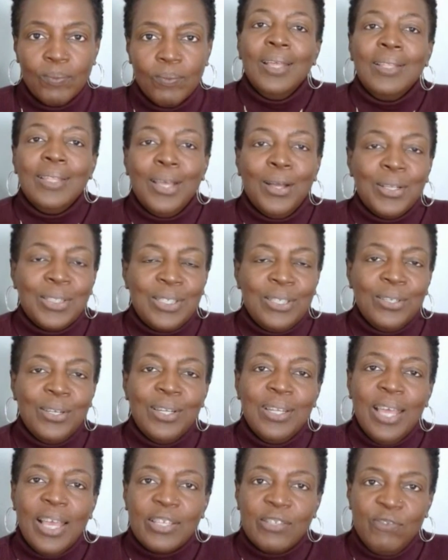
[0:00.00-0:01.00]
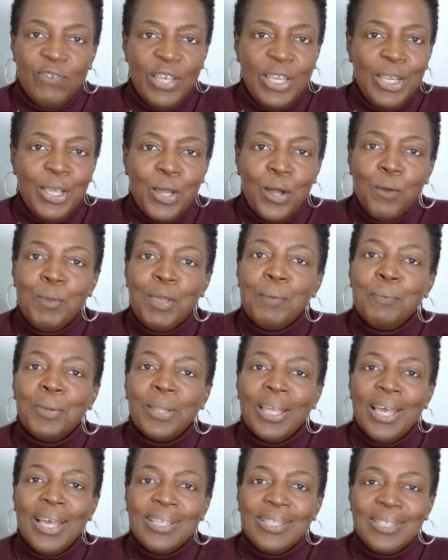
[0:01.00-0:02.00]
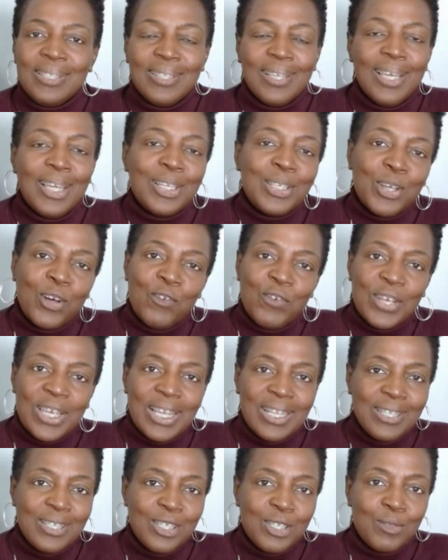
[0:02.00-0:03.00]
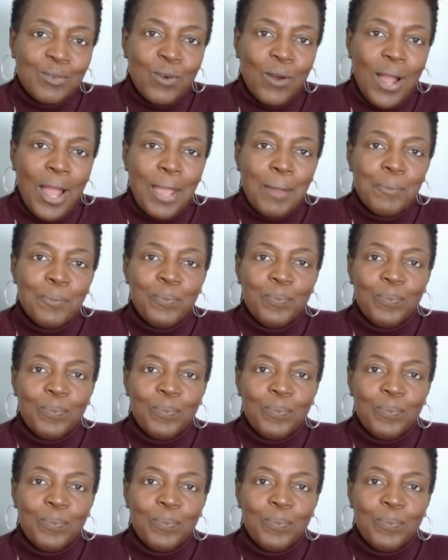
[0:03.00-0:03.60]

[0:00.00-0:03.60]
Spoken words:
Now, until the next video, be blessed and don't forget to subscribe.